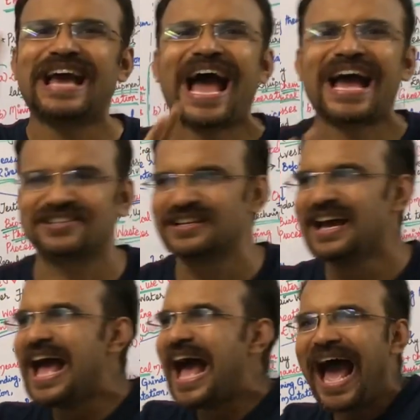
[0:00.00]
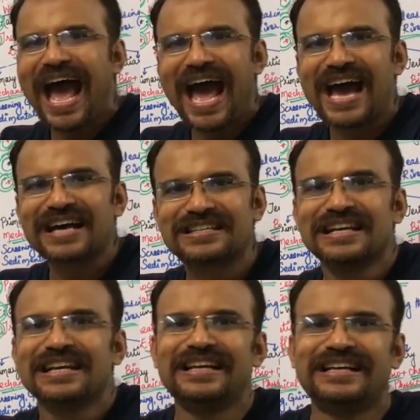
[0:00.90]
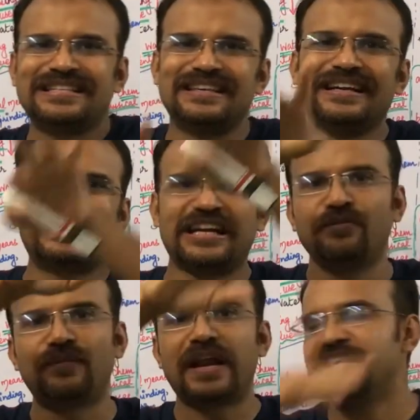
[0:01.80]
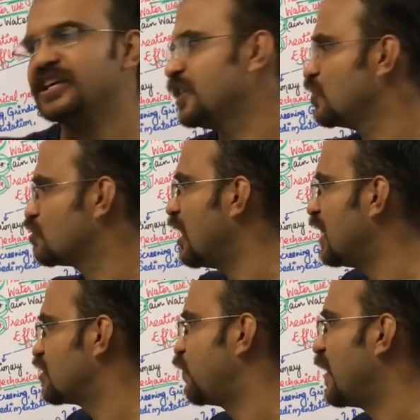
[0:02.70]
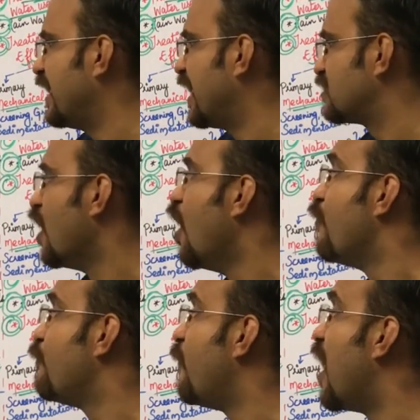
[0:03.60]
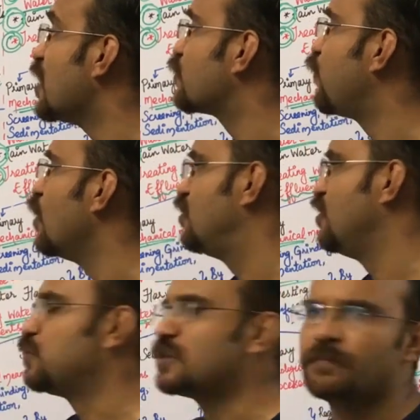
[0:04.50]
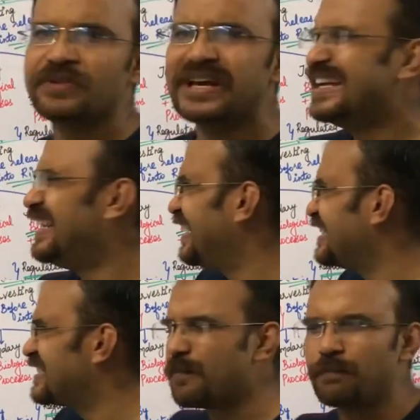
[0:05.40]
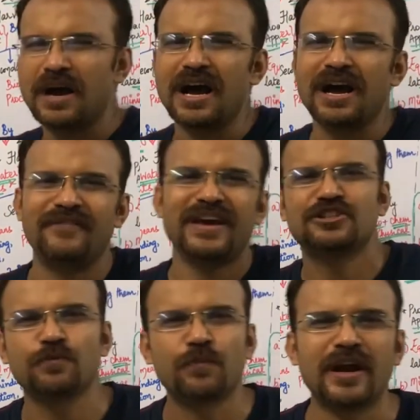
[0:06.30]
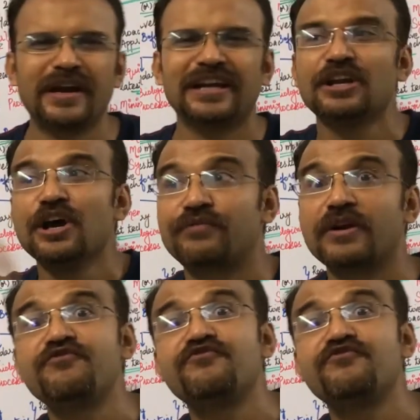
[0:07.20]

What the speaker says: ash. Ash that is literally flying is called as fly ash. Phosphogypsum, it is a waste product from